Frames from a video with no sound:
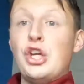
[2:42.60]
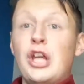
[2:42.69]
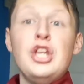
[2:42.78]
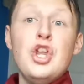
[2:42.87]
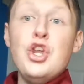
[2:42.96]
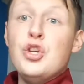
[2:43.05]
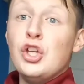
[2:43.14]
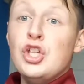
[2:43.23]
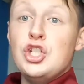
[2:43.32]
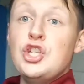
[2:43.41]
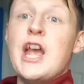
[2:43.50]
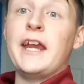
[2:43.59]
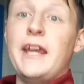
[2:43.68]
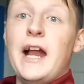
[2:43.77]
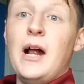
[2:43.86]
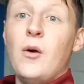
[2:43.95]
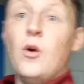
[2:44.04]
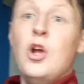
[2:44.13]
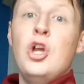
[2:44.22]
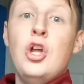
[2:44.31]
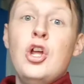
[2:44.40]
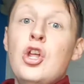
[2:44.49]
you can check it out.
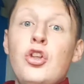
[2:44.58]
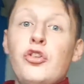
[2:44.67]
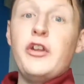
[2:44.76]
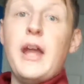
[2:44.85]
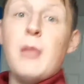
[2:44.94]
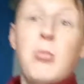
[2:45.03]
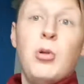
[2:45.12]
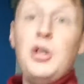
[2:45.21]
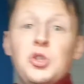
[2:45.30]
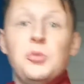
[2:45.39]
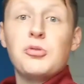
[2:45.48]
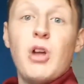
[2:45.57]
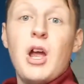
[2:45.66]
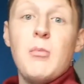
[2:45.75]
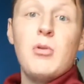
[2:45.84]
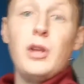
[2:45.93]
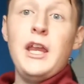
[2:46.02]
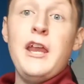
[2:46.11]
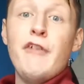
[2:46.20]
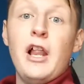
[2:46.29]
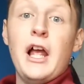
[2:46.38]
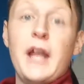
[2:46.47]
So yeah, please subscribe,
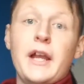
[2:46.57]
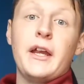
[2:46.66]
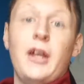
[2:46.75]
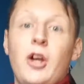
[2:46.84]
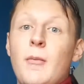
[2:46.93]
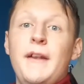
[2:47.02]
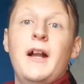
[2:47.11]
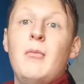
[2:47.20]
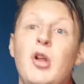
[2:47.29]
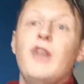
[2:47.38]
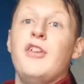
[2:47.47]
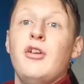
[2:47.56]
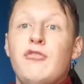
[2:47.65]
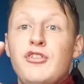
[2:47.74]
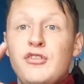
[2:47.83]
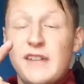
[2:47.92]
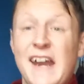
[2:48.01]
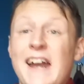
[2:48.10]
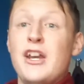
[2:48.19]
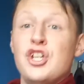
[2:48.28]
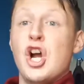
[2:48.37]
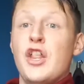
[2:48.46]
leave a like, and comment down below if you did
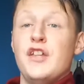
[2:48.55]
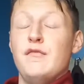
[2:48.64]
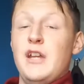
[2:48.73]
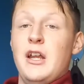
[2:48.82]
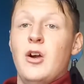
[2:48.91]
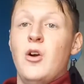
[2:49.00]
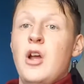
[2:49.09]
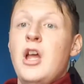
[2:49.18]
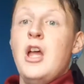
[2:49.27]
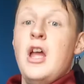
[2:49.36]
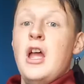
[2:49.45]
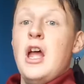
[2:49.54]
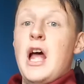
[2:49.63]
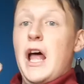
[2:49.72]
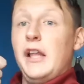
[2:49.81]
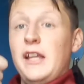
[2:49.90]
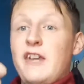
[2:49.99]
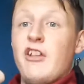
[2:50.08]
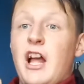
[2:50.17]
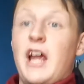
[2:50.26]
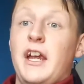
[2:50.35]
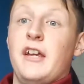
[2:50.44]
enjoy this video, and leave a
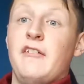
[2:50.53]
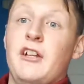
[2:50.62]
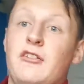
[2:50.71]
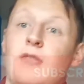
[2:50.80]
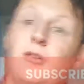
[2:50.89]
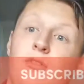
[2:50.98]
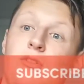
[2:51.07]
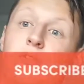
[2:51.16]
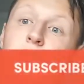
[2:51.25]
like. Thanks very much.